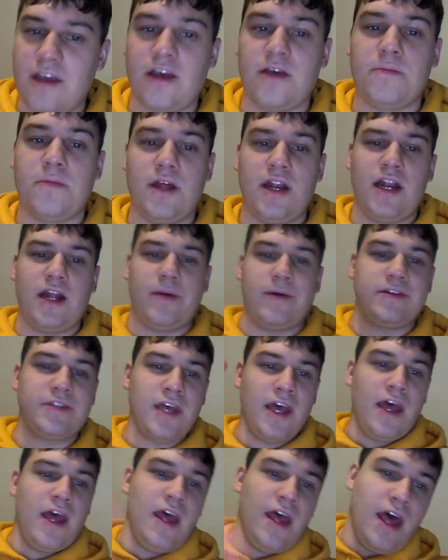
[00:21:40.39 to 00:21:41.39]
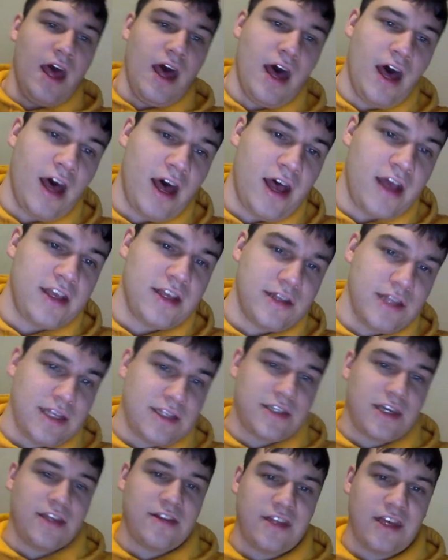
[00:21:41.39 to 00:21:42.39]
But anyways,
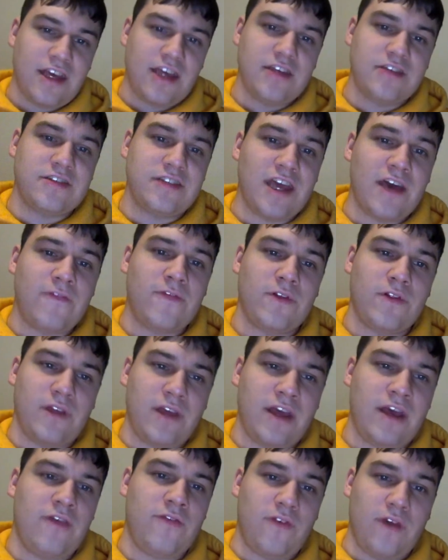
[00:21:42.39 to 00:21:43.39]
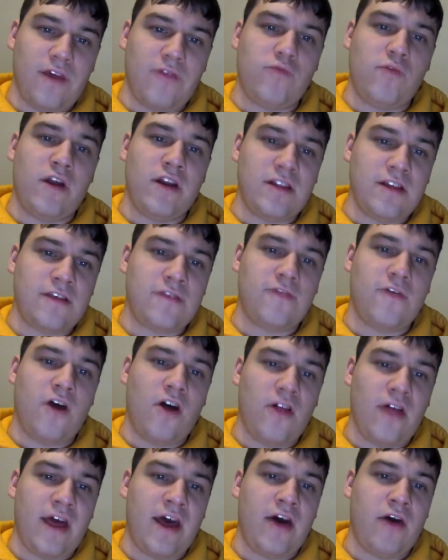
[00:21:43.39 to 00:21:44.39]
Yalitza I think is definitely if one of these
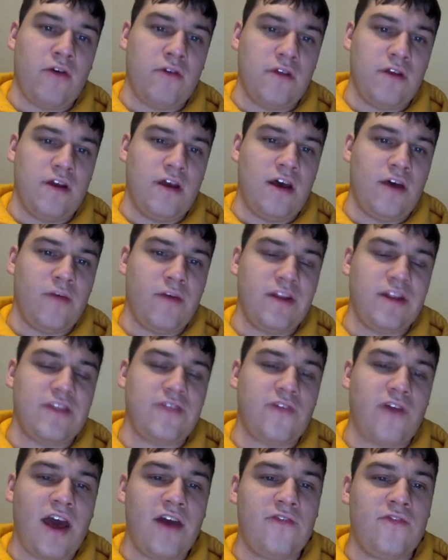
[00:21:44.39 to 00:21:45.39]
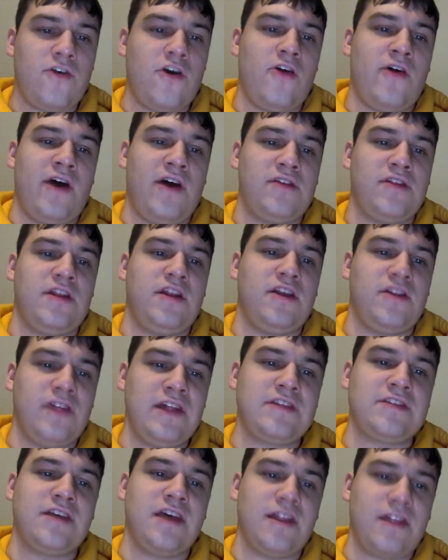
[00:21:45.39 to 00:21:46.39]
fall out, one of these 5 fall out, then
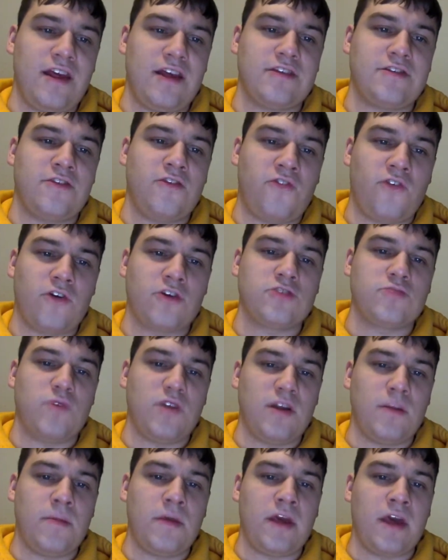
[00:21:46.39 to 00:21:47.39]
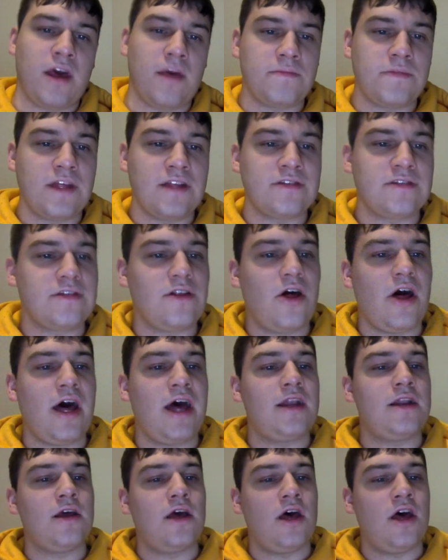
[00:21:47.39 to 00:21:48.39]
Yalitza I think is the first one to pick up that
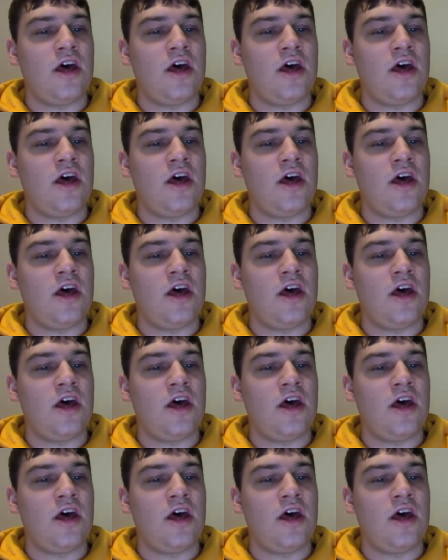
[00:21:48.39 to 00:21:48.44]
slot.